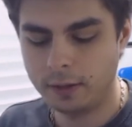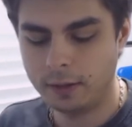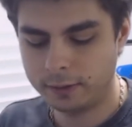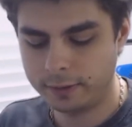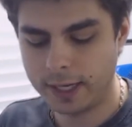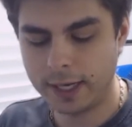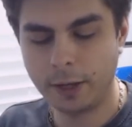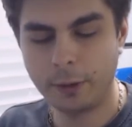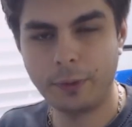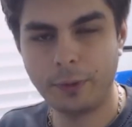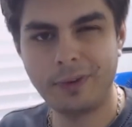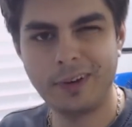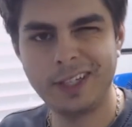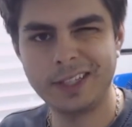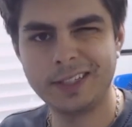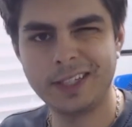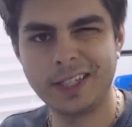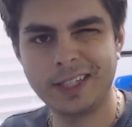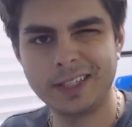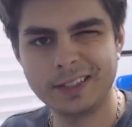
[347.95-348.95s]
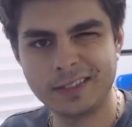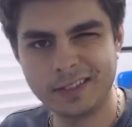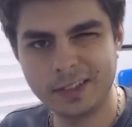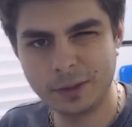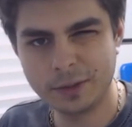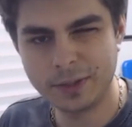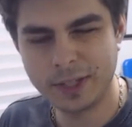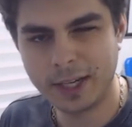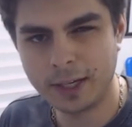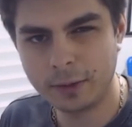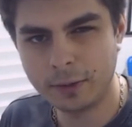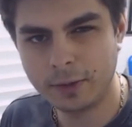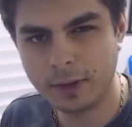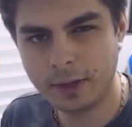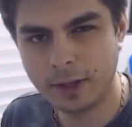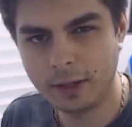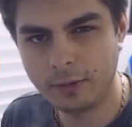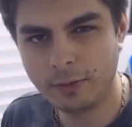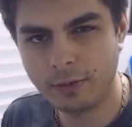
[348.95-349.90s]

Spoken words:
Now, it does slow down the